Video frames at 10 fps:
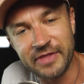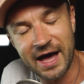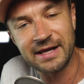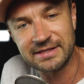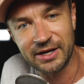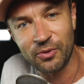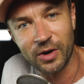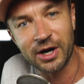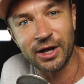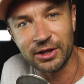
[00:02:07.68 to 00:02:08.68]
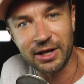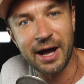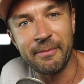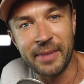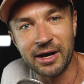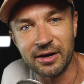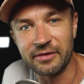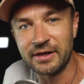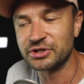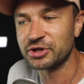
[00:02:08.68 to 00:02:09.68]
that is going to work a lot
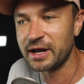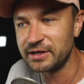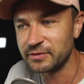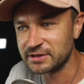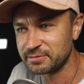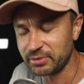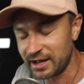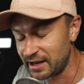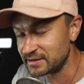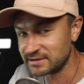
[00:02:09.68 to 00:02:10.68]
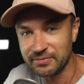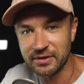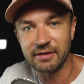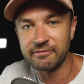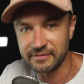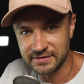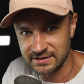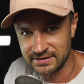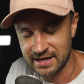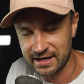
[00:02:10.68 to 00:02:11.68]
better than trying to explain something in
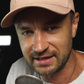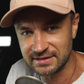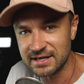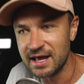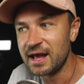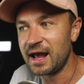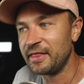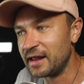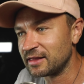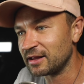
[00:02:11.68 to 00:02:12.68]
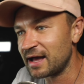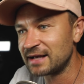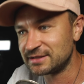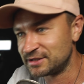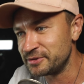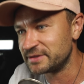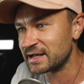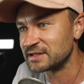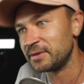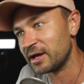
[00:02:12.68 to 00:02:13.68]
15 seconds and then at the last 2
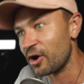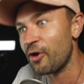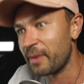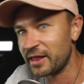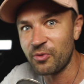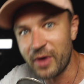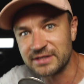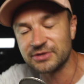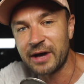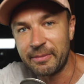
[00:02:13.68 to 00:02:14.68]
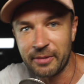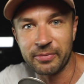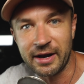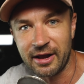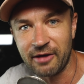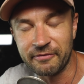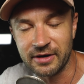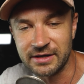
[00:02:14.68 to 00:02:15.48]
seconds be like, oh, by the way, swipe up right now if you're